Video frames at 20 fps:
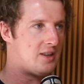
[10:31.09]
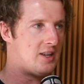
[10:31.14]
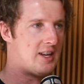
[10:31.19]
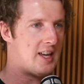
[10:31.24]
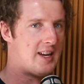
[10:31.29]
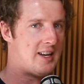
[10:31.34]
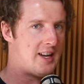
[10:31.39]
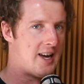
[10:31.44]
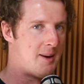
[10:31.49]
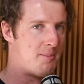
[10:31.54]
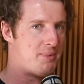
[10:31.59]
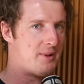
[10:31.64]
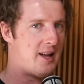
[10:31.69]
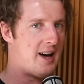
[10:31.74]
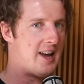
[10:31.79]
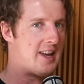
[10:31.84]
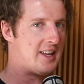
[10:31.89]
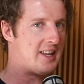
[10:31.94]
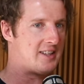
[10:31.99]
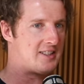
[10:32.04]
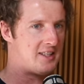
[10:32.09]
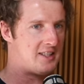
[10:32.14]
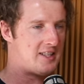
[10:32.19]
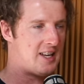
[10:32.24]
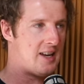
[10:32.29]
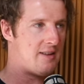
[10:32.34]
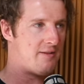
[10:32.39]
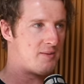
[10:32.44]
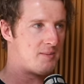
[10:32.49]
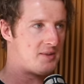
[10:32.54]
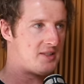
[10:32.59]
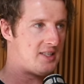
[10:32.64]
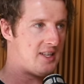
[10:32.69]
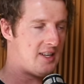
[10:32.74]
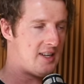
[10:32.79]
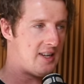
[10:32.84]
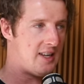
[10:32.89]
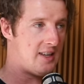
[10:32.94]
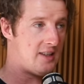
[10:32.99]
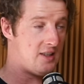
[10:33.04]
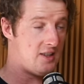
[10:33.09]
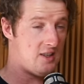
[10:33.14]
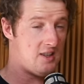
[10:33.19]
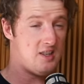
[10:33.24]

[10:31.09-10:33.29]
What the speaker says: you'd end up playing as a team from Sydney and